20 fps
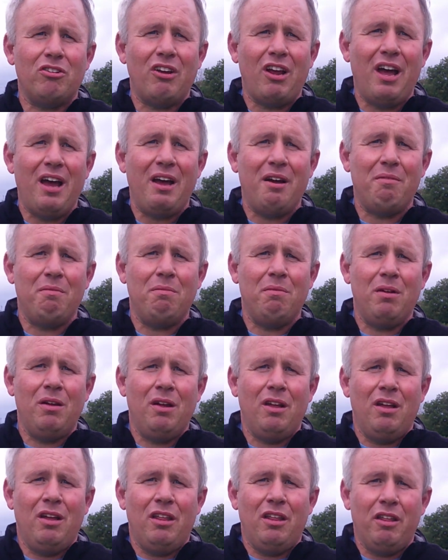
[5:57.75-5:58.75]

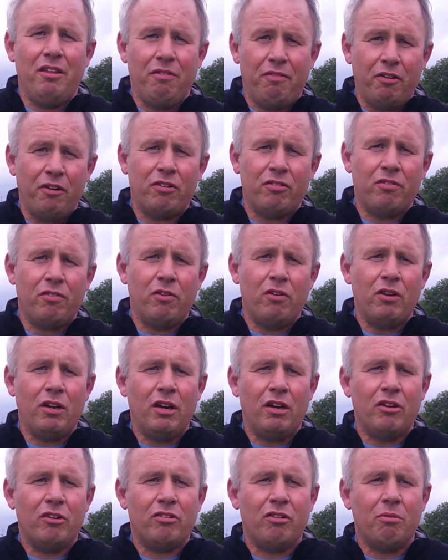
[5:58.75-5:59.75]
The first few
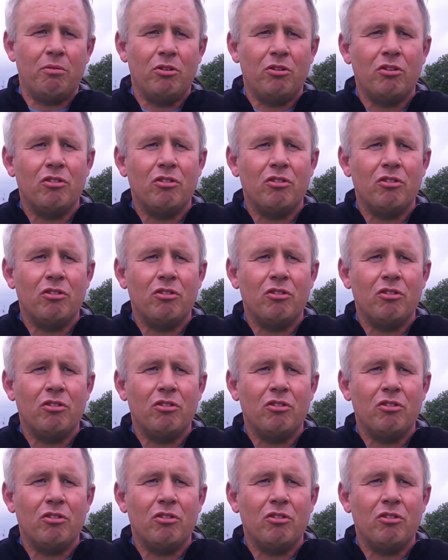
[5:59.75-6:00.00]
years I was